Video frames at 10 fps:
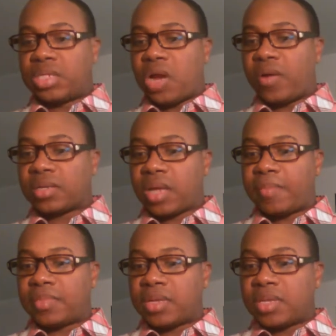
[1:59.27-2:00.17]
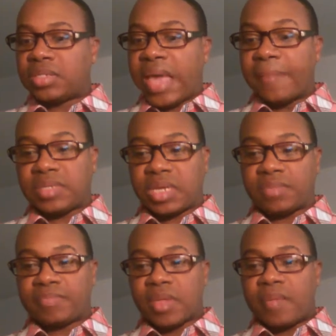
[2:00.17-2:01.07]
Derek
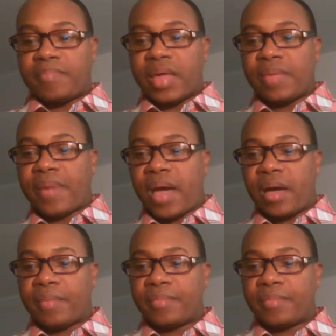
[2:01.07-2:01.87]
Sampson, played by